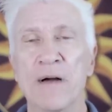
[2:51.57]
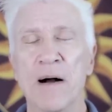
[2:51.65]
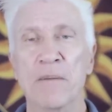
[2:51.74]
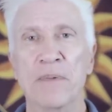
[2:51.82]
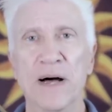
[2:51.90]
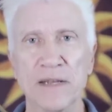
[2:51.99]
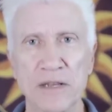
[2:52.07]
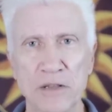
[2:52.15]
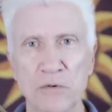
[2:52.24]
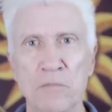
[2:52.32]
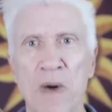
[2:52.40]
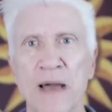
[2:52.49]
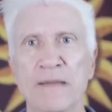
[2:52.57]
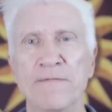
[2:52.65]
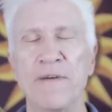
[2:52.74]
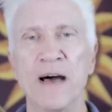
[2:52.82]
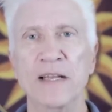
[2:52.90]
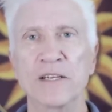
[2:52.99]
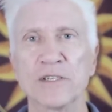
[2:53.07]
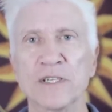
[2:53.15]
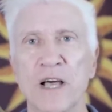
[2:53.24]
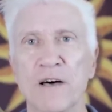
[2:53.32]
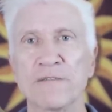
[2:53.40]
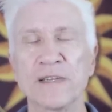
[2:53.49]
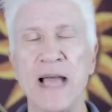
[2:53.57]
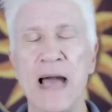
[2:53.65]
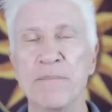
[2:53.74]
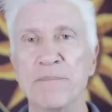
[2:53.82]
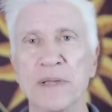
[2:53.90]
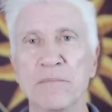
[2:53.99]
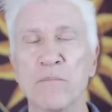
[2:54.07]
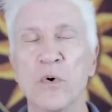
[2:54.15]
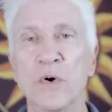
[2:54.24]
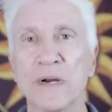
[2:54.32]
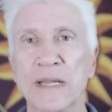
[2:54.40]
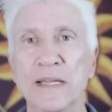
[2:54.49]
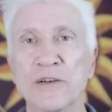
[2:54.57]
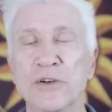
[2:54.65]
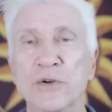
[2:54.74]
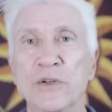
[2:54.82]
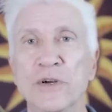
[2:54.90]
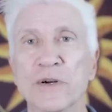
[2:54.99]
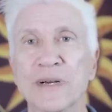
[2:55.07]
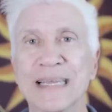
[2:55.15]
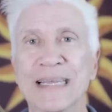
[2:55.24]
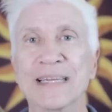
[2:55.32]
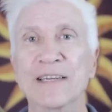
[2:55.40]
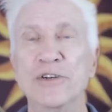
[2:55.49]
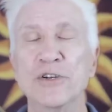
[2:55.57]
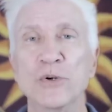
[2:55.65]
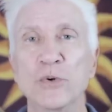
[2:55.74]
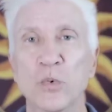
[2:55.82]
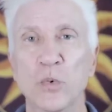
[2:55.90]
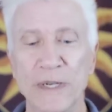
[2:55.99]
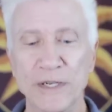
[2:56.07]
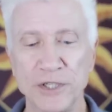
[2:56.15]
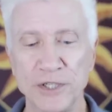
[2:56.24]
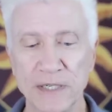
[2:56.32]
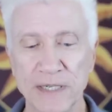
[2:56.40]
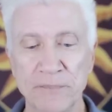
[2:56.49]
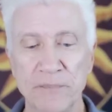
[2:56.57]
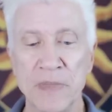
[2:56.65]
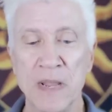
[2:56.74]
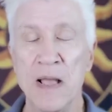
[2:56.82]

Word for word: But you might find yourself tapping more into your intuition.